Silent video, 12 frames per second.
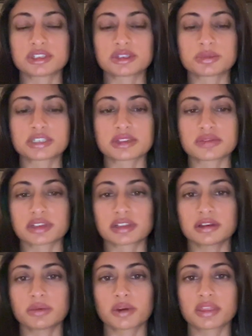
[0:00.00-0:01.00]

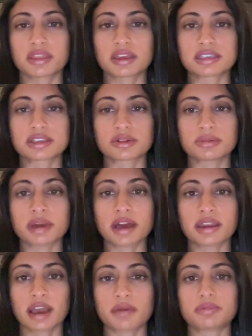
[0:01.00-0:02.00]
specifically when things that are
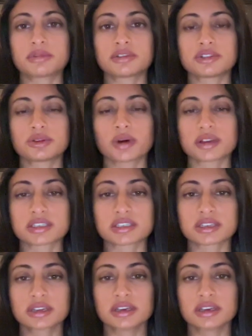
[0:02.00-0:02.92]
bad happen to us,